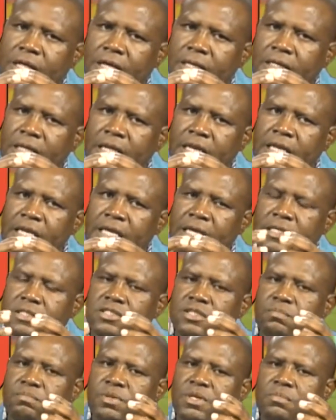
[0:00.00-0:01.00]
there need
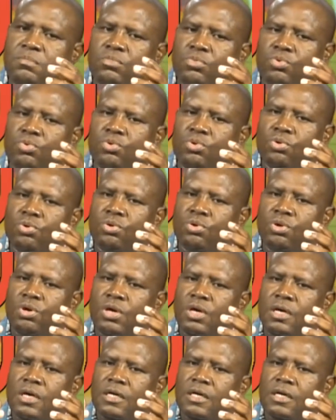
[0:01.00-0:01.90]
to be more